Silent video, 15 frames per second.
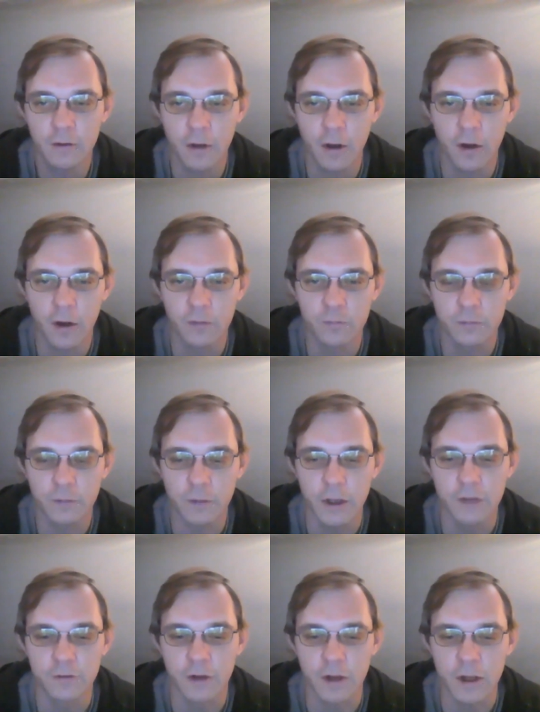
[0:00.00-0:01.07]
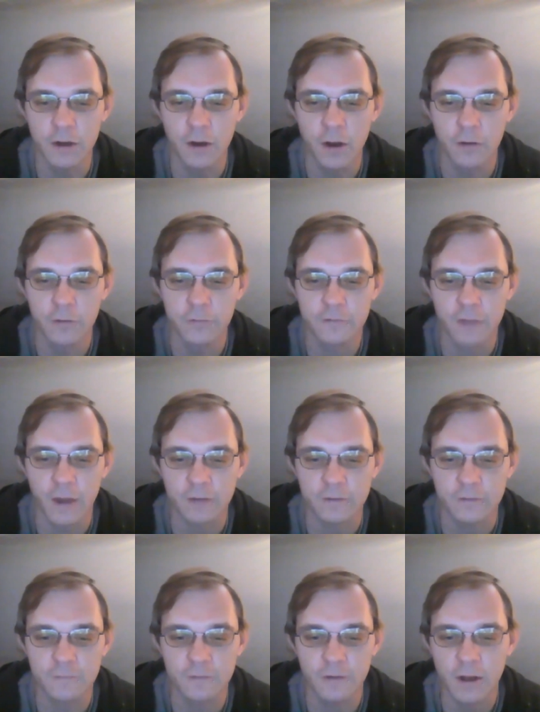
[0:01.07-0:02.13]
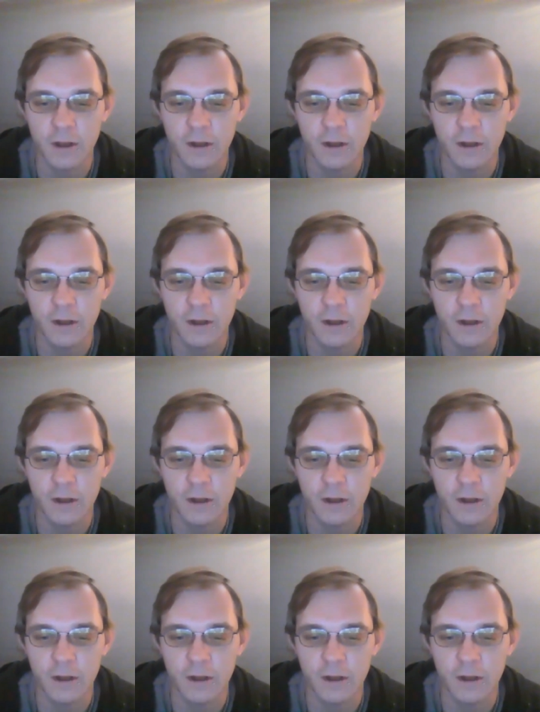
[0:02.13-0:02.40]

either he knows that the city